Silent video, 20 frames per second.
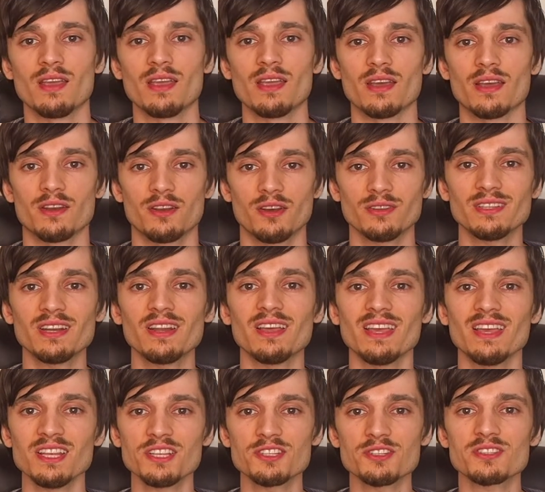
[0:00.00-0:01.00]
Another
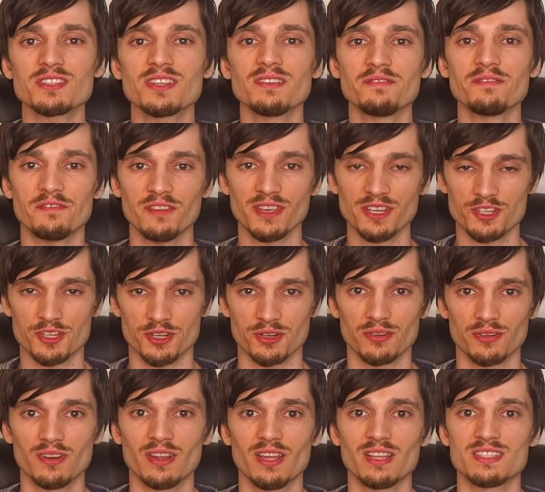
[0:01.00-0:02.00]
interesting feature
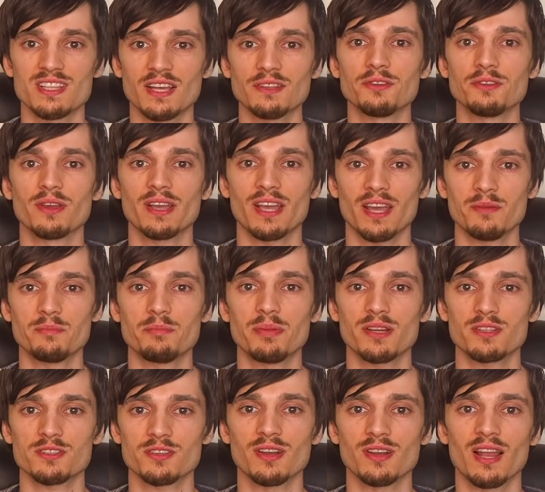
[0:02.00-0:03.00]
is that you can
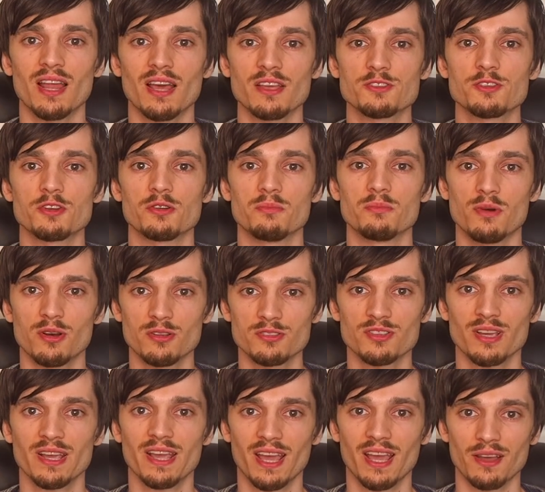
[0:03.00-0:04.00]
personalize your Monzo
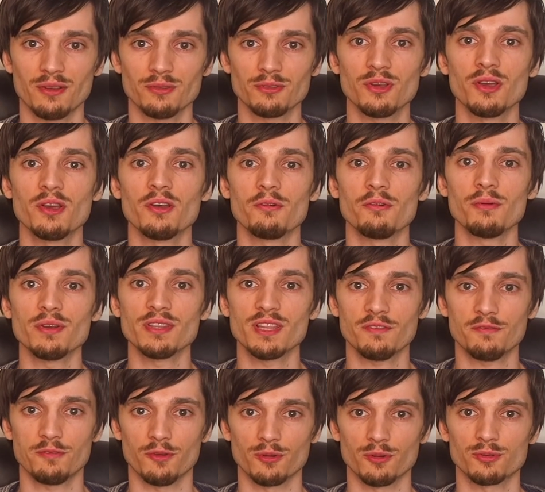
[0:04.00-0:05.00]
account with a
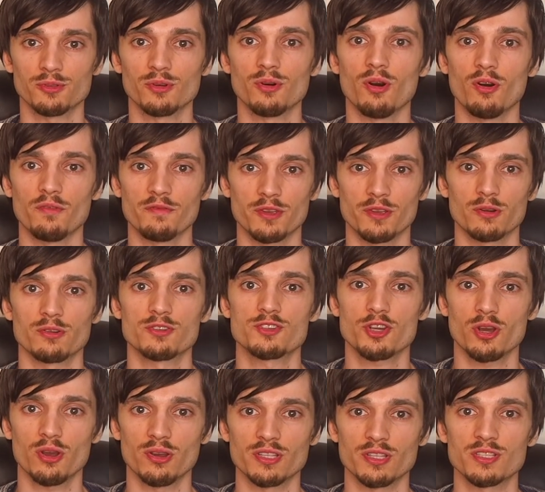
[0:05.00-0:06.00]
photo of your
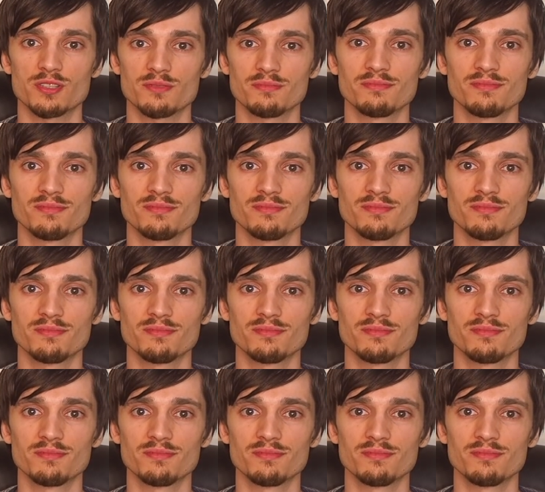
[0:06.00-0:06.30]
choice.